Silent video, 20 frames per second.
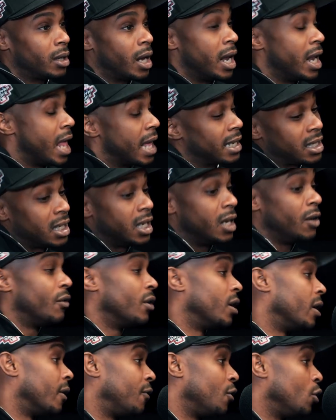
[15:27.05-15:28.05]
And that's
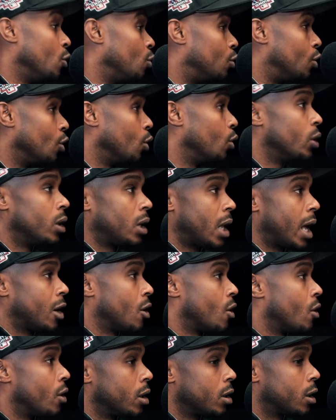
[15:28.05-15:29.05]
even if you do it
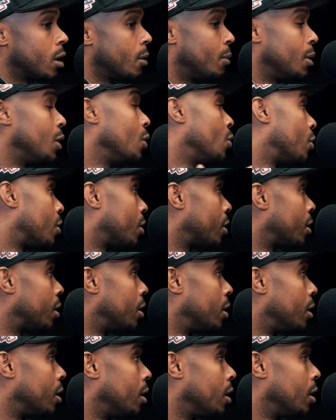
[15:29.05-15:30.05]
like on a computer,
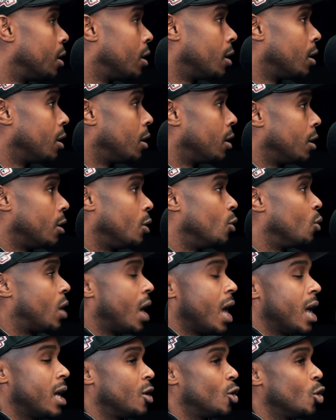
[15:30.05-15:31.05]
you
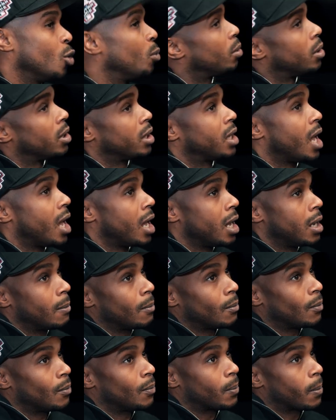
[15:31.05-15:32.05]
can't duplicate
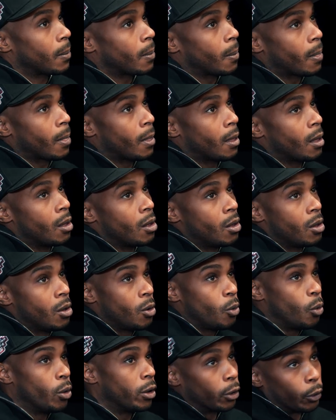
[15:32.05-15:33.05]

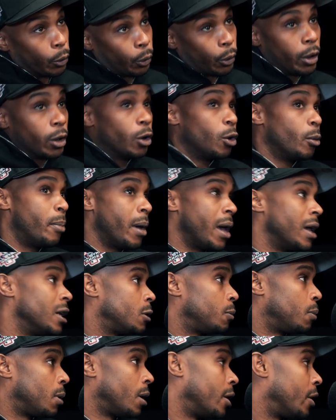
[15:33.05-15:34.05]
what a real
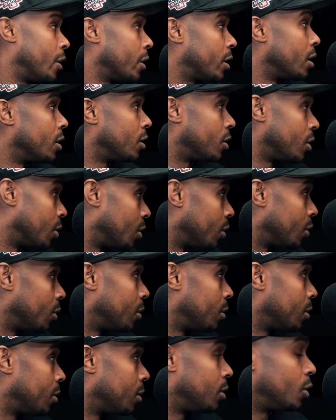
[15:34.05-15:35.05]
bass player can do
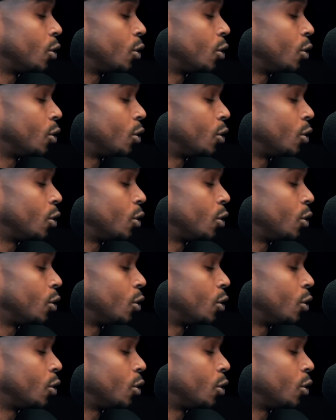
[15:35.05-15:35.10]
right.